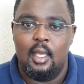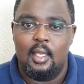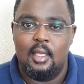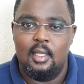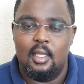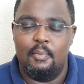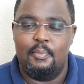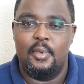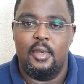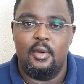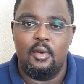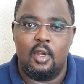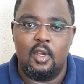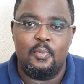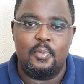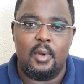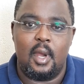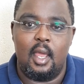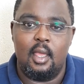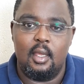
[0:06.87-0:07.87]
the period
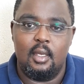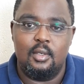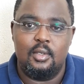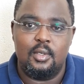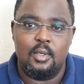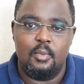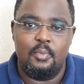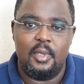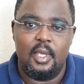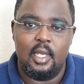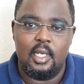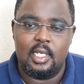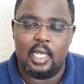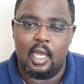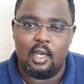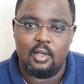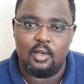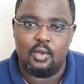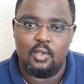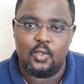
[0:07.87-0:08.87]
prior to being
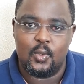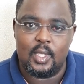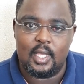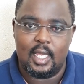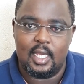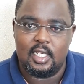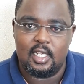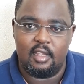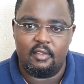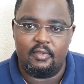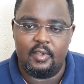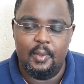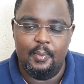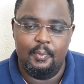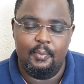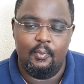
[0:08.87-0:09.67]
diagnosed with HIV.